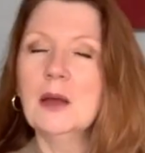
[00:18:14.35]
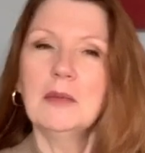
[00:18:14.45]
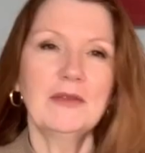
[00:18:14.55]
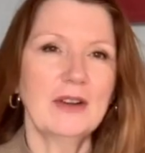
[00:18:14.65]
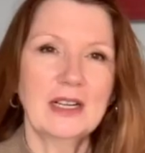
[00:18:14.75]

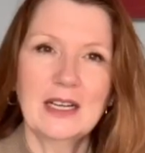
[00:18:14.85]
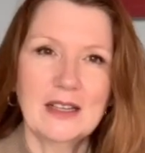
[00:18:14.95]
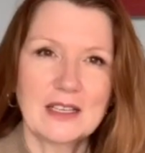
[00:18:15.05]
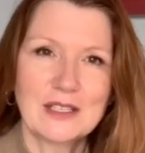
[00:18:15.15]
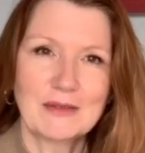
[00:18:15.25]
But frankly,
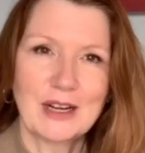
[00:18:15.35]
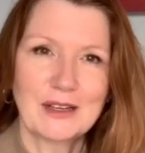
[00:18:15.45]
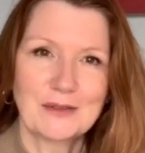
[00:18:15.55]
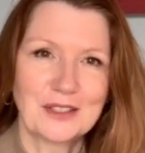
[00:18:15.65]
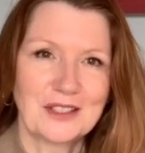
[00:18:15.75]
that's
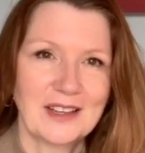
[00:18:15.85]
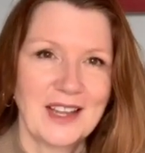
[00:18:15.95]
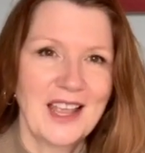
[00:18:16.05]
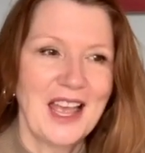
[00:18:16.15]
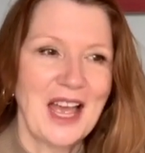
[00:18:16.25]
irrelevant.
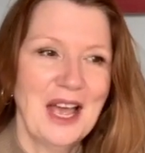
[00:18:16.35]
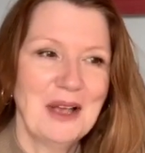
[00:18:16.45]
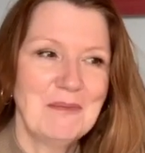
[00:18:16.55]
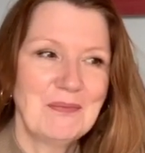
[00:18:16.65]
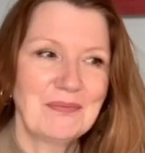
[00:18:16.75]

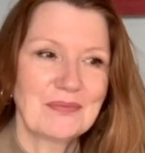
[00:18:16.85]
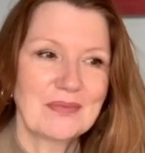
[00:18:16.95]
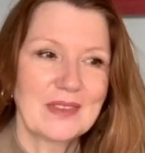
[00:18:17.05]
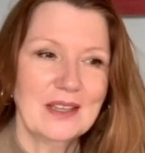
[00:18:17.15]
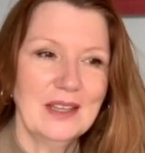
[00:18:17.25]
Um,
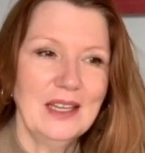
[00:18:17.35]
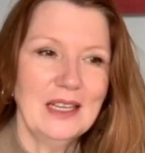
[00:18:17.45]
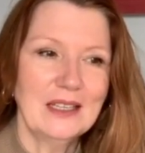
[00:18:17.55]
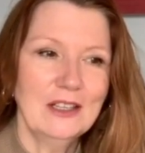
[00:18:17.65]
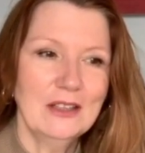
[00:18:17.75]

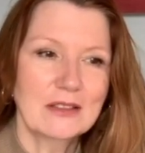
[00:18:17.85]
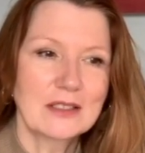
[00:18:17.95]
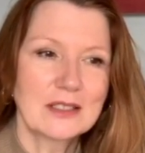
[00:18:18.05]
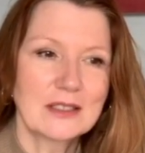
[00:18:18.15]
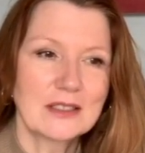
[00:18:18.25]
it looks,